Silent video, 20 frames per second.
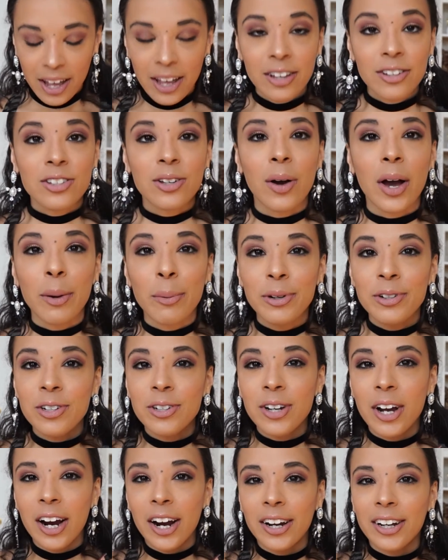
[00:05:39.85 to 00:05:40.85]
So I went to
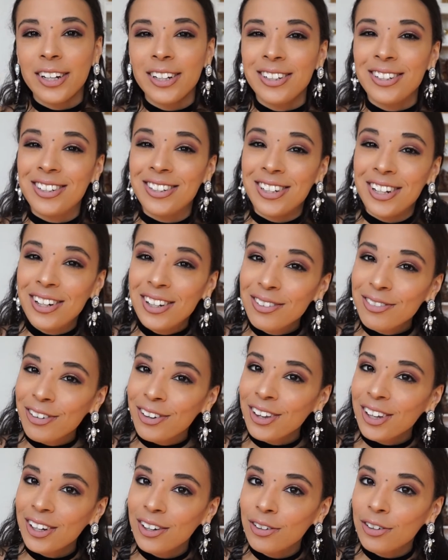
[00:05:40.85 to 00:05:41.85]
Target, didn't
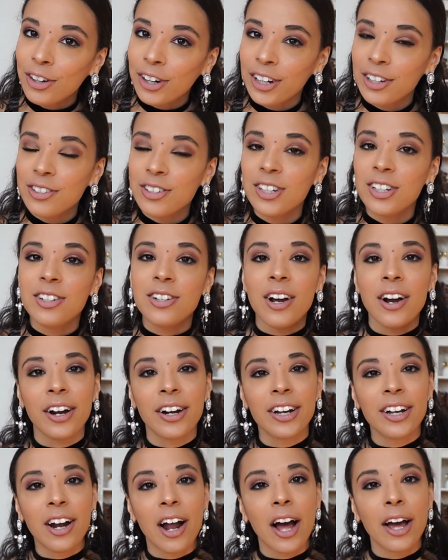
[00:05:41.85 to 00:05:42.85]
really go crazy in
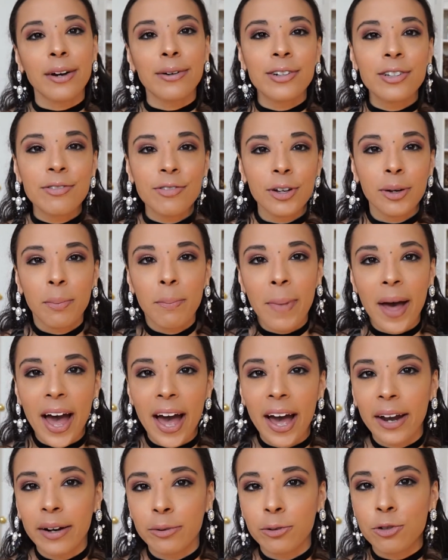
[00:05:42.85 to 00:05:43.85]
Target. I always feel
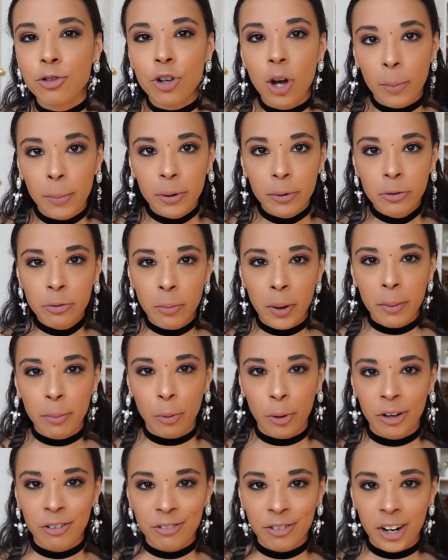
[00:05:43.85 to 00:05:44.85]
bad. I was shopping with my
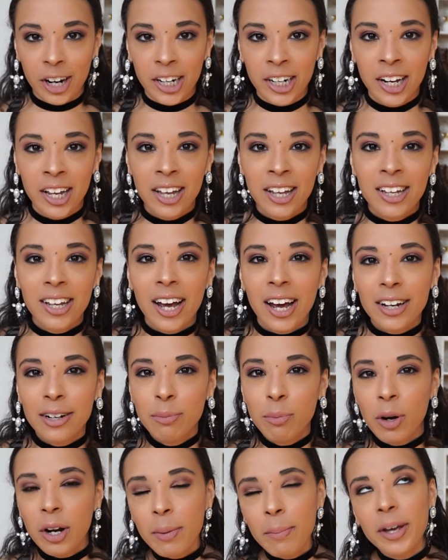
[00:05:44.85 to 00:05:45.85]
boyfriend. I
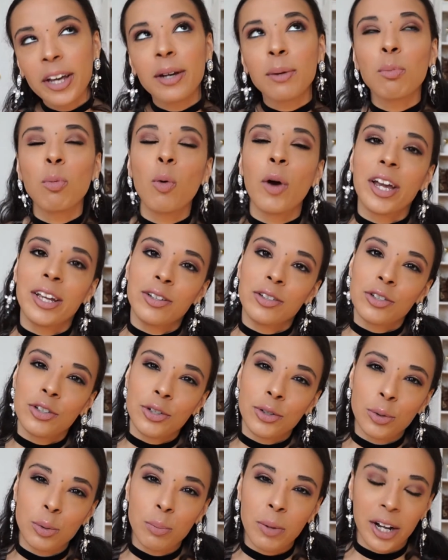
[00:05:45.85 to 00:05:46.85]
didn't want to make him wait
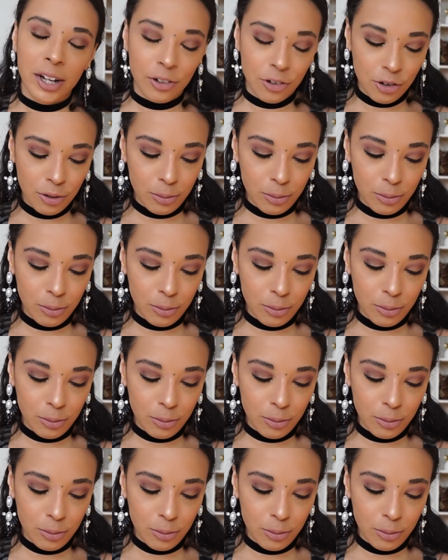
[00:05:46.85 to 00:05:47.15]
too much.